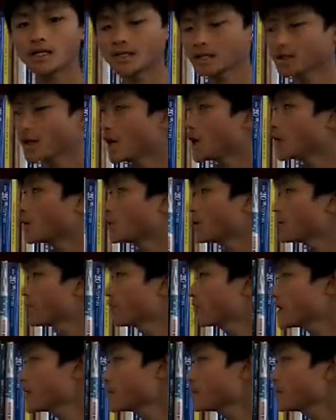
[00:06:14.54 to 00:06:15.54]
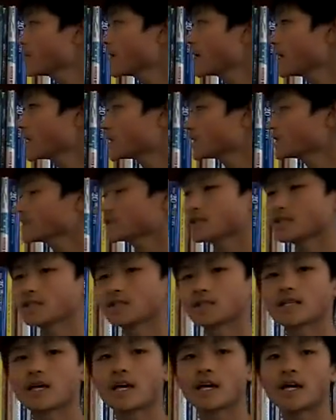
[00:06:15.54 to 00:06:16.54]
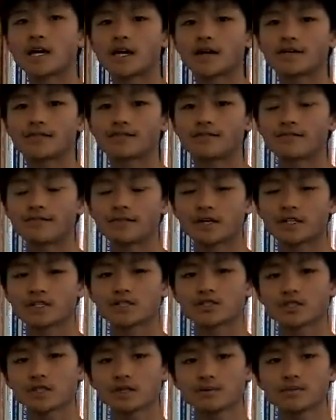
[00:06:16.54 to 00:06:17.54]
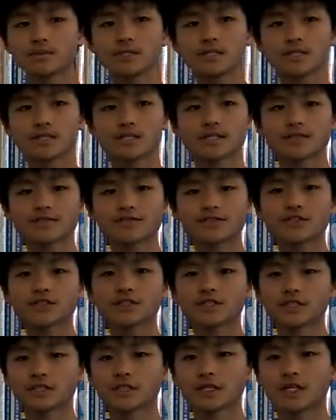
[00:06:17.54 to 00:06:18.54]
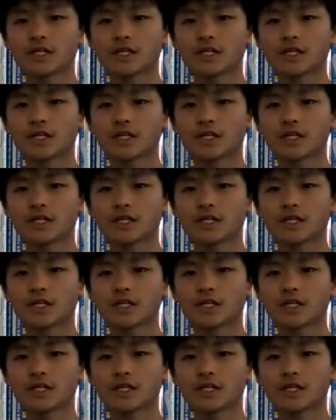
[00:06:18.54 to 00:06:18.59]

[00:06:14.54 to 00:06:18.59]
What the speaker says: Now, if there are planets that have extremely different